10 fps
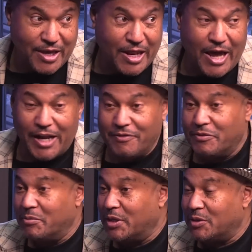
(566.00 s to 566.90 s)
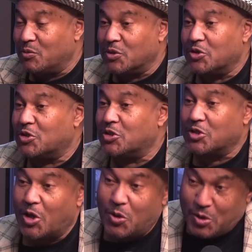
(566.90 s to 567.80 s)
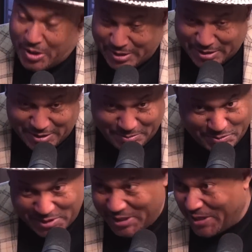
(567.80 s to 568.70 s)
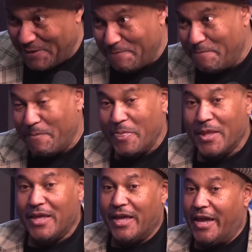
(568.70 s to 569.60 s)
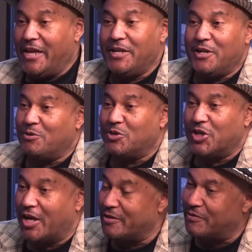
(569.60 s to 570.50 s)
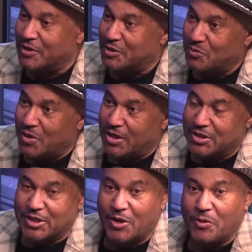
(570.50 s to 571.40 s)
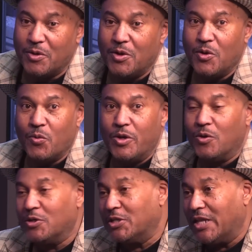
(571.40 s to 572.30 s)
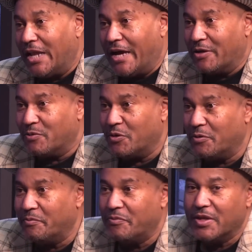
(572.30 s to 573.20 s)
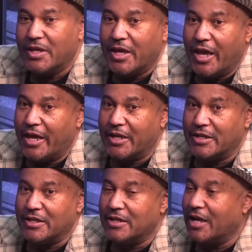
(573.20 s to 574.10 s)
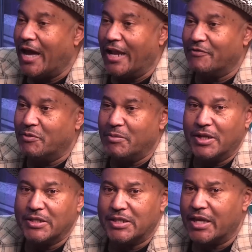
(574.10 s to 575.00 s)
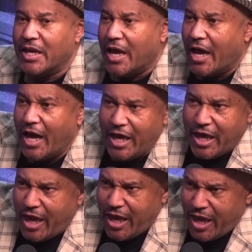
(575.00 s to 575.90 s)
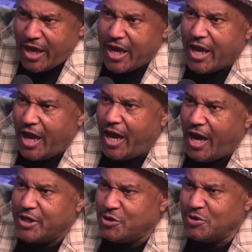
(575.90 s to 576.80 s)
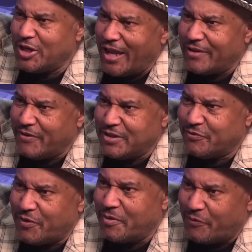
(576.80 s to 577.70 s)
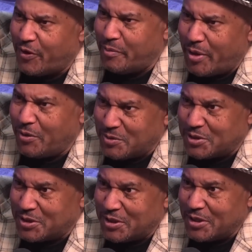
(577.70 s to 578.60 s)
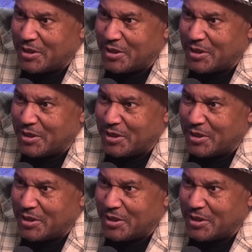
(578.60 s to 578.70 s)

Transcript: And Oliver Miller was so upset. And he didn't know who Charlie Vincent was, so... We go into the locker room, and Oliver Miller said, hey, are you Charlie Vincent from the Free Post?